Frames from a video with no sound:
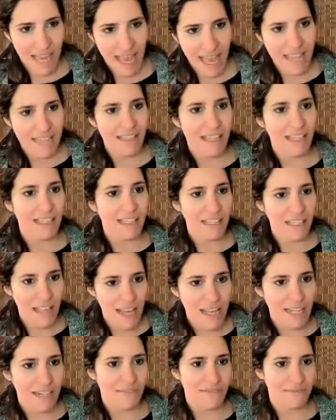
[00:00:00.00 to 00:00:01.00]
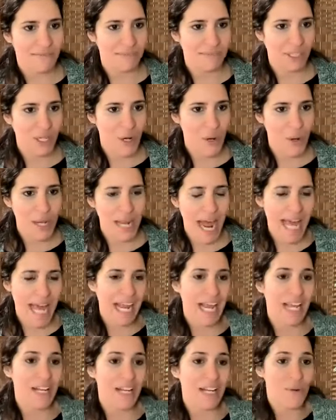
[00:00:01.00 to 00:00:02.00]
has a lot of,
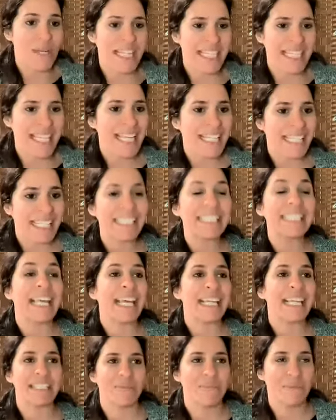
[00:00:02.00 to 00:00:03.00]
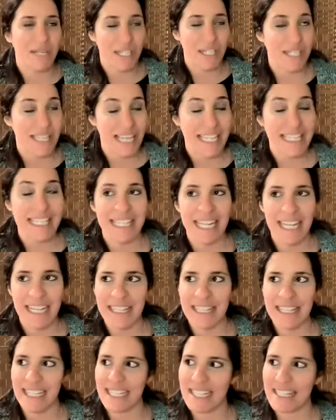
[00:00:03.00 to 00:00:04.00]
I don't want to say dictates because that's
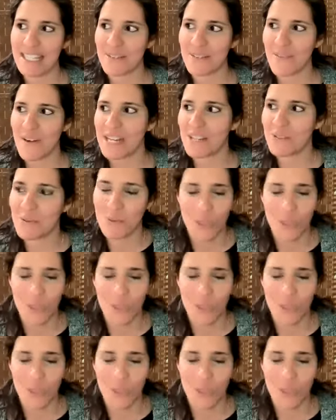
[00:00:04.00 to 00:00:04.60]
not the right